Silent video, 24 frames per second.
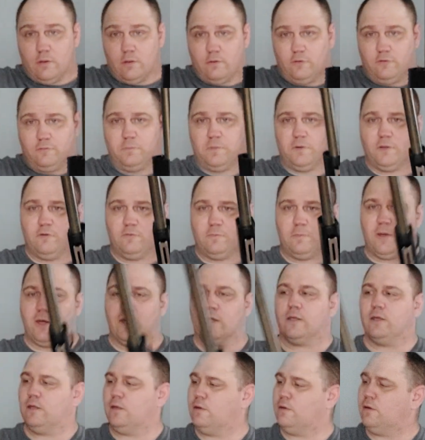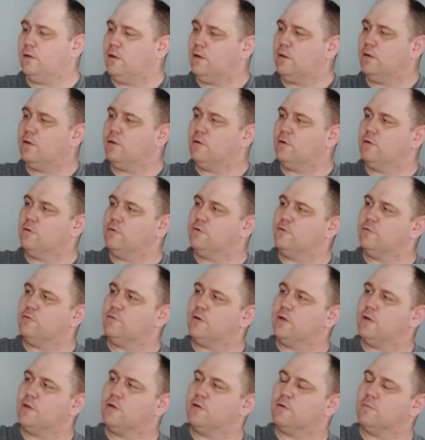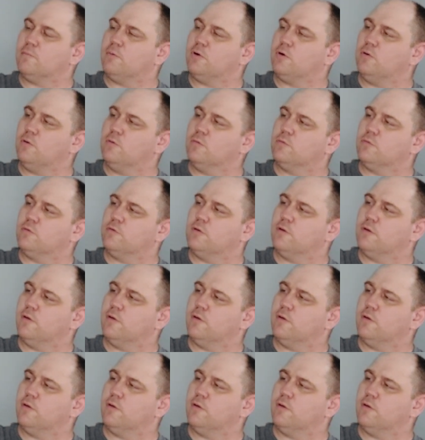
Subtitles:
this piece back in. You just take your bolt,